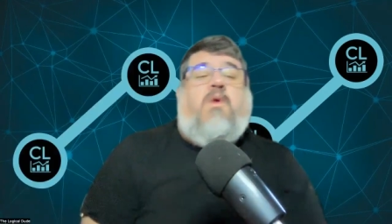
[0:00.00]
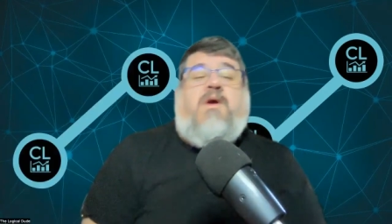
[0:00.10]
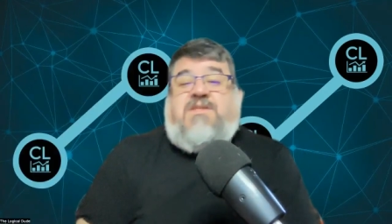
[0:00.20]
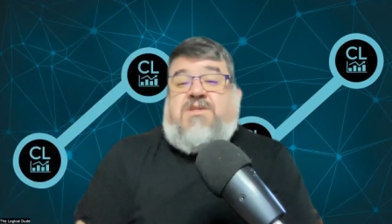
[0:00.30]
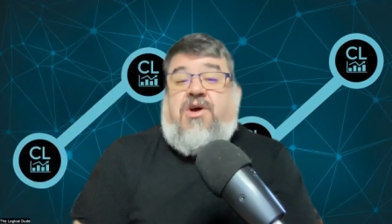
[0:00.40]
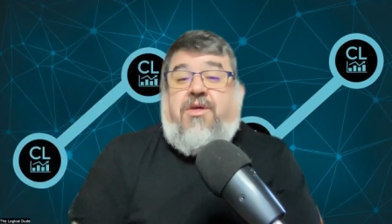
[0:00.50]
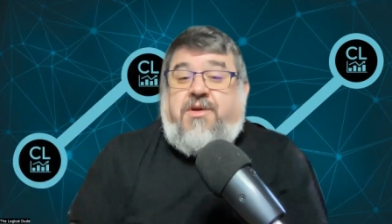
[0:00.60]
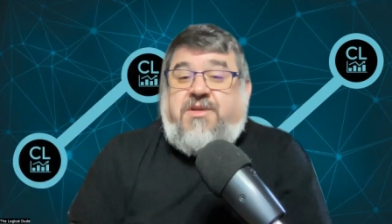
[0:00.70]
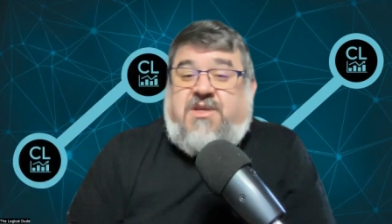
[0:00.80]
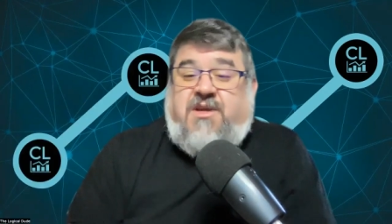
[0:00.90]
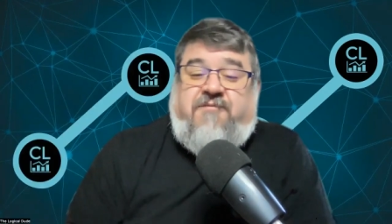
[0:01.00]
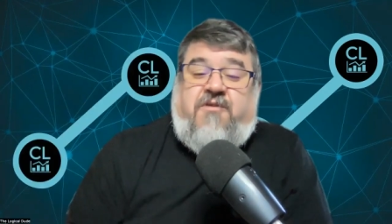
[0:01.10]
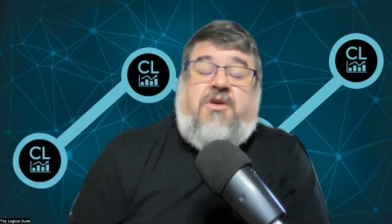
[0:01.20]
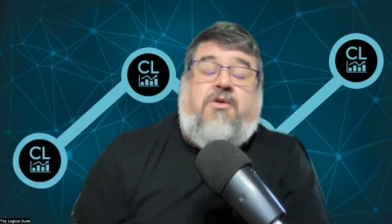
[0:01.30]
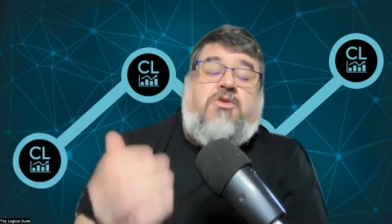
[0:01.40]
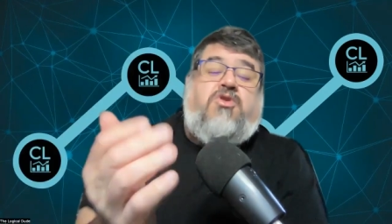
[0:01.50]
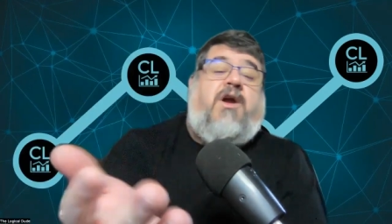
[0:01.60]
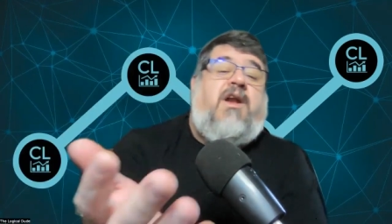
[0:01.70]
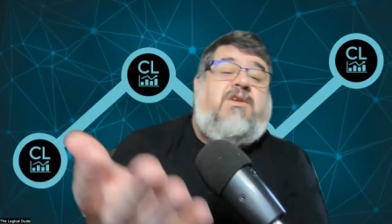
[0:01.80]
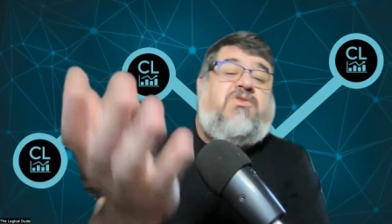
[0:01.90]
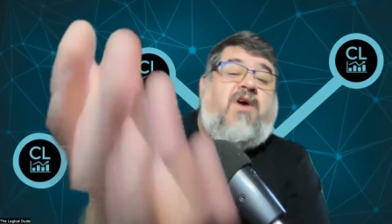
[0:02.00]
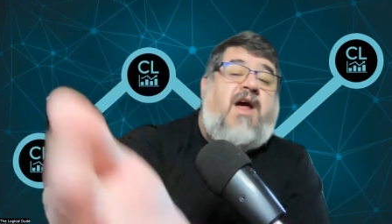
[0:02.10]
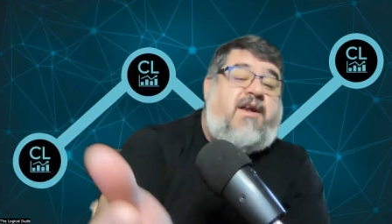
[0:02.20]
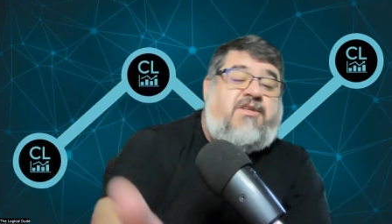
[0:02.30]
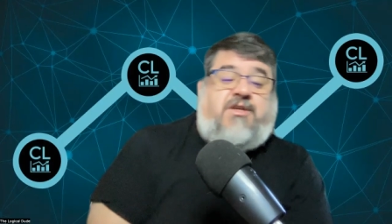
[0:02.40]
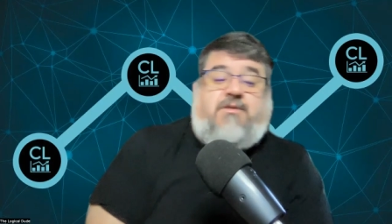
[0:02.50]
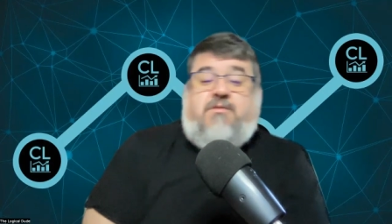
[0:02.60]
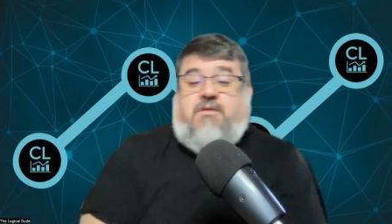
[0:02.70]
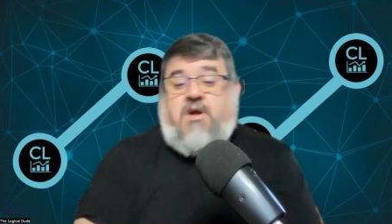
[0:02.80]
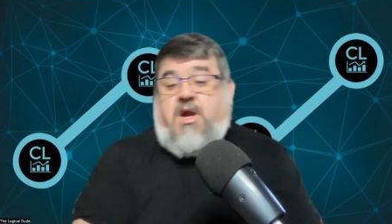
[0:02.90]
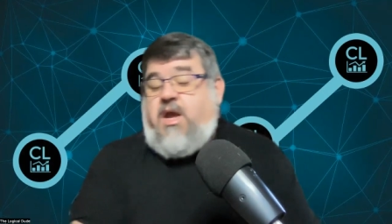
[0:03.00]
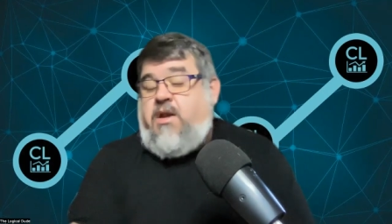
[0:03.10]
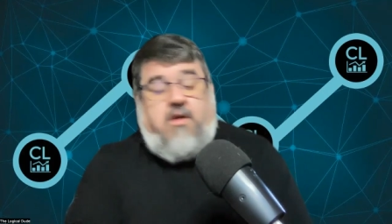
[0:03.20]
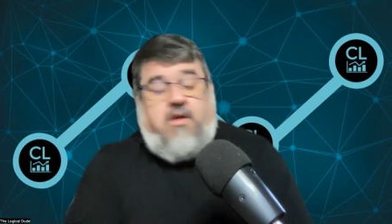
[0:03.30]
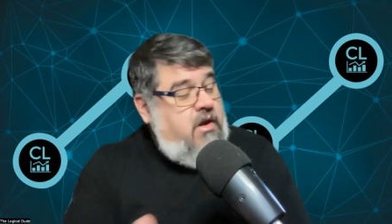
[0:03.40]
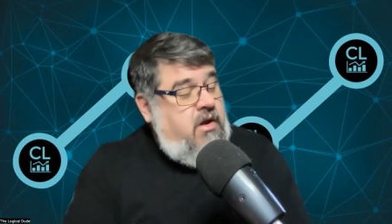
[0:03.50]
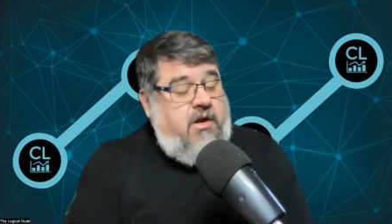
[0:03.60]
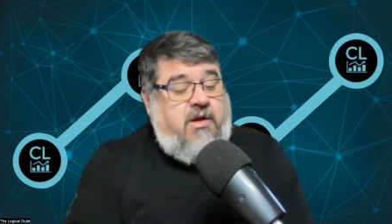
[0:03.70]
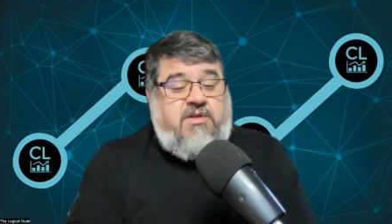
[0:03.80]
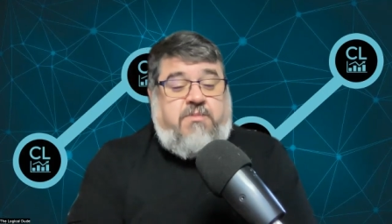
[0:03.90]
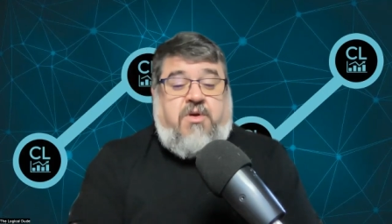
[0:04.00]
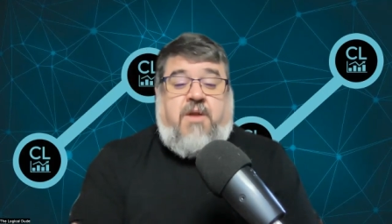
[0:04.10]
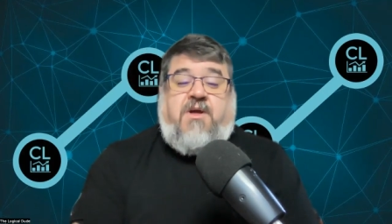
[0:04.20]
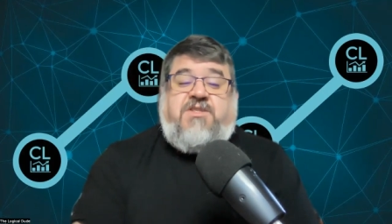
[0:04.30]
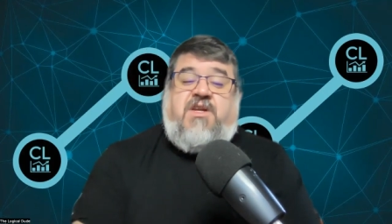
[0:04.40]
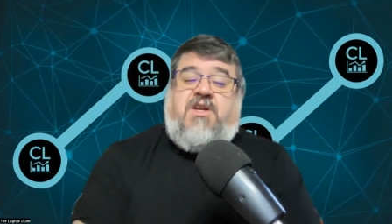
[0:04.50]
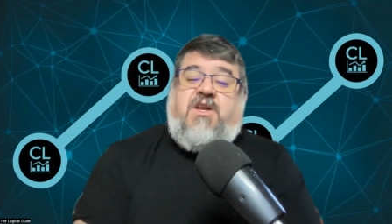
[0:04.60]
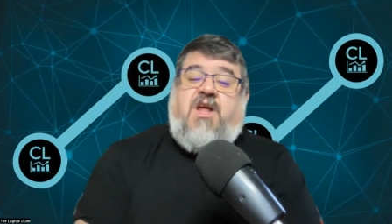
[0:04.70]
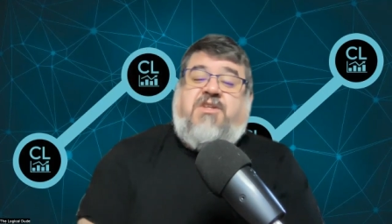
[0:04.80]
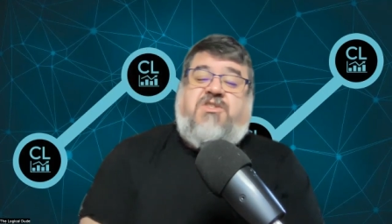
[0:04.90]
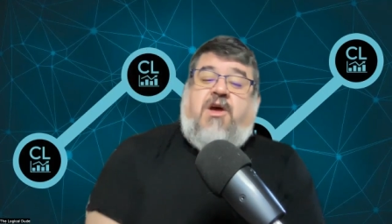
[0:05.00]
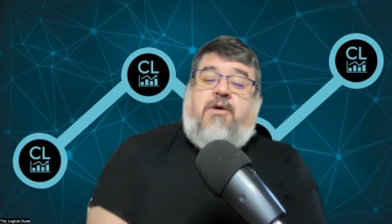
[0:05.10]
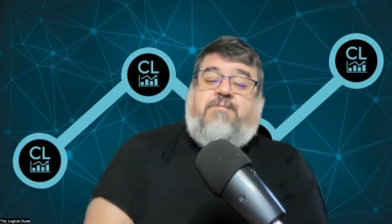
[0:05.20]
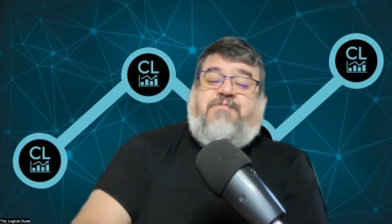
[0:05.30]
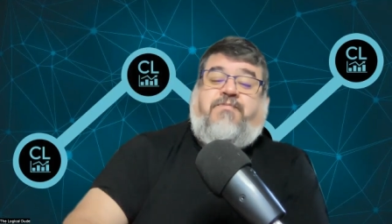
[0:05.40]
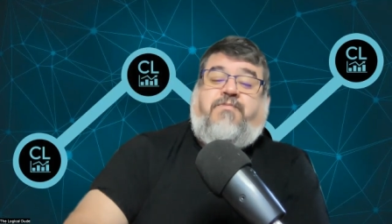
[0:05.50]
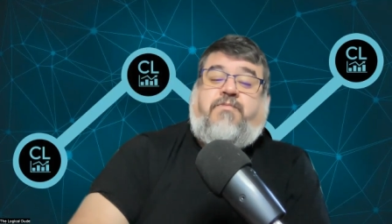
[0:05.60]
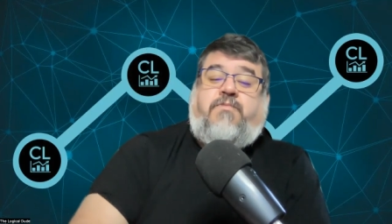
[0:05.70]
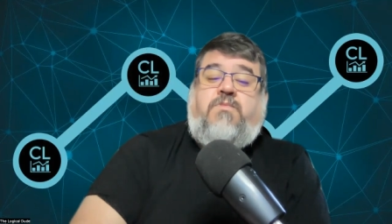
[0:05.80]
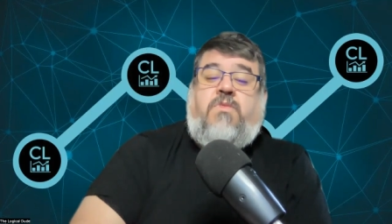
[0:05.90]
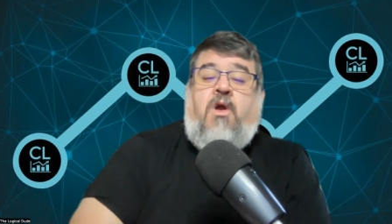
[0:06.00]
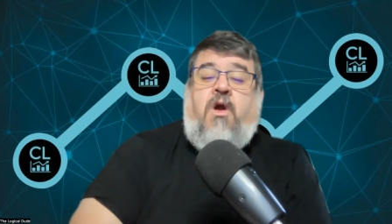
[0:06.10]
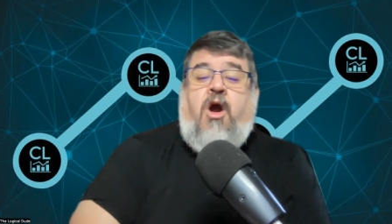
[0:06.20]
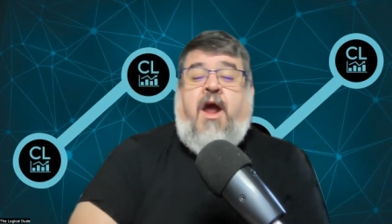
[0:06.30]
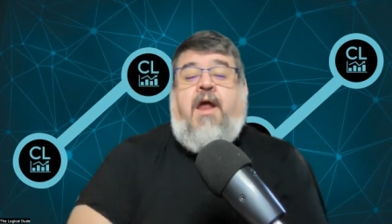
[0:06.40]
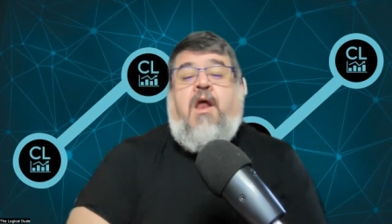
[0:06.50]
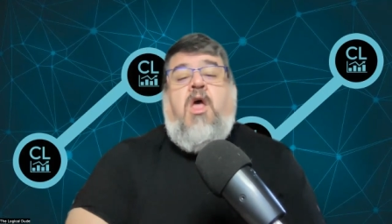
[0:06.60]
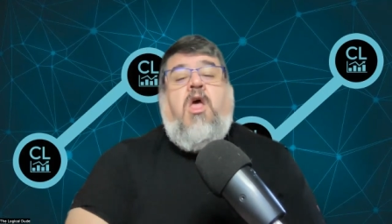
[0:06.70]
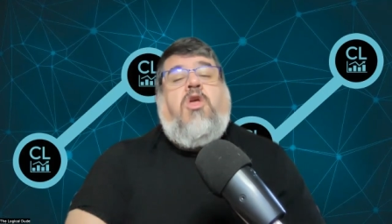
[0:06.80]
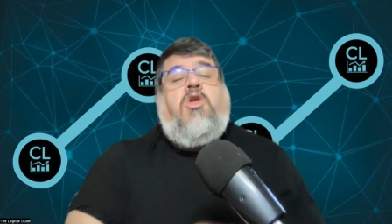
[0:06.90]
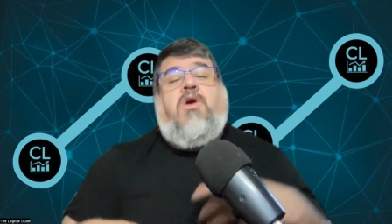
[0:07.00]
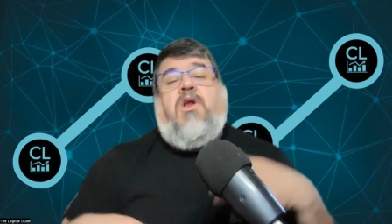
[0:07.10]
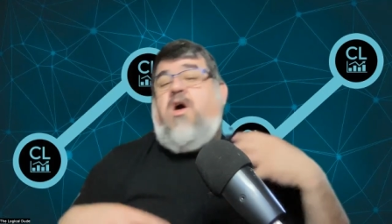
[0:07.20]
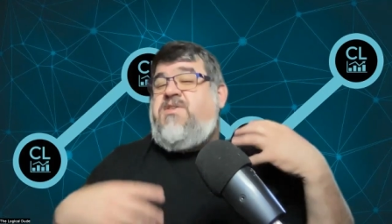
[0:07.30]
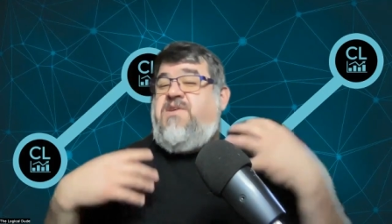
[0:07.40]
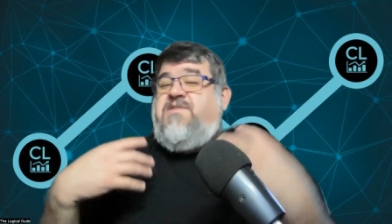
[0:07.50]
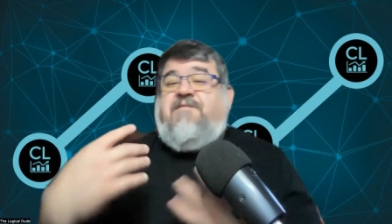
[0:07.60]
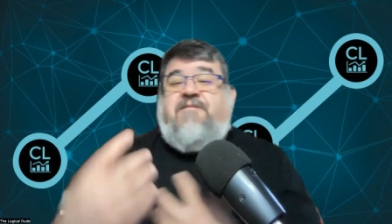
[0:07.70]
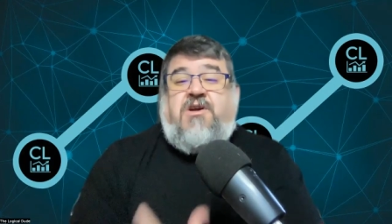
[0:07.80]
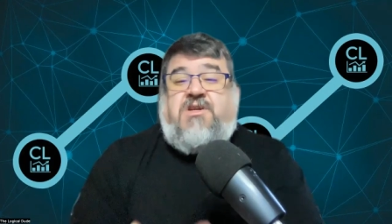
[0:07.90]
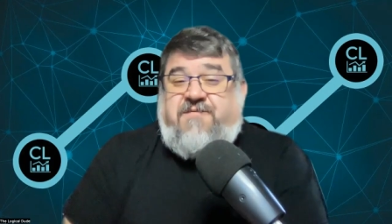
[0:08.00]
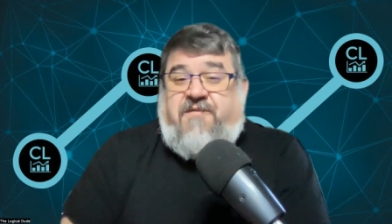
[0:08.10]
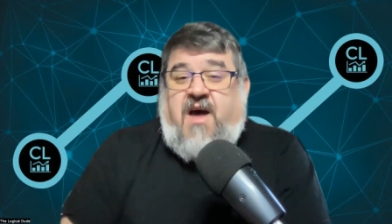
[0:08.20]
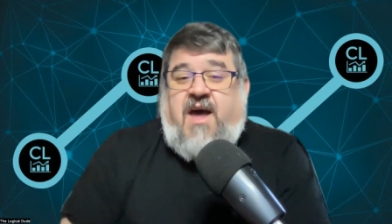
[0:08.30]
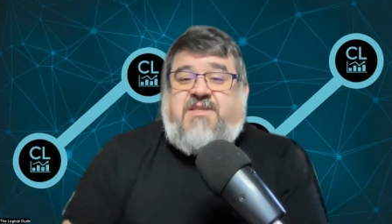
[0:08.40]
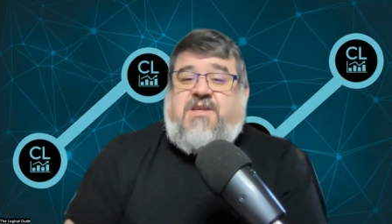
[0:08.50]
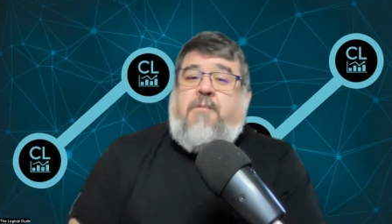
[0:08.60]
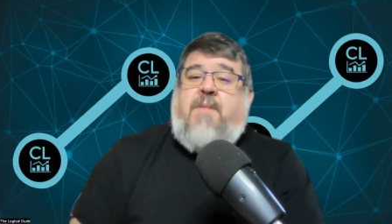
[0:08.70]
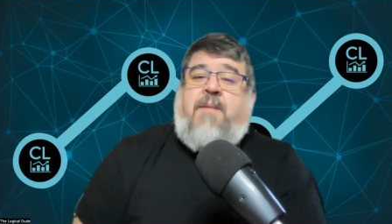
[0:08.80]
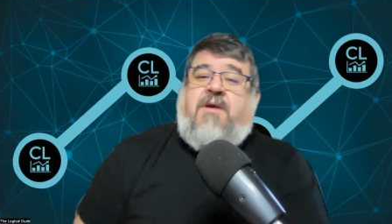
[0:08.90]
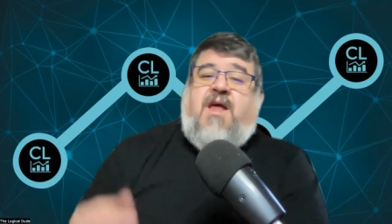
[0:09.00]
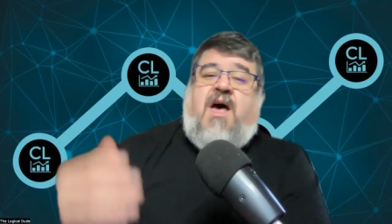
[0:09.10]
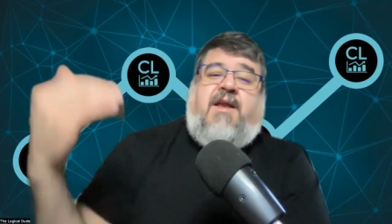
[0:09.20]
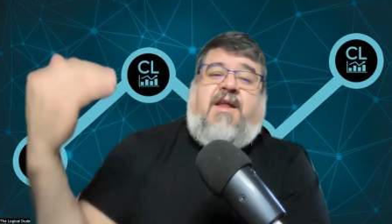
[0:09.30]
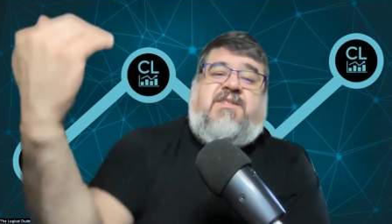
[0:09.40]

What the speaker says: risk tolerance and for your trading strategy. All right, it's pretty much it in a nutshell. All right. You can also diversify, so maybe not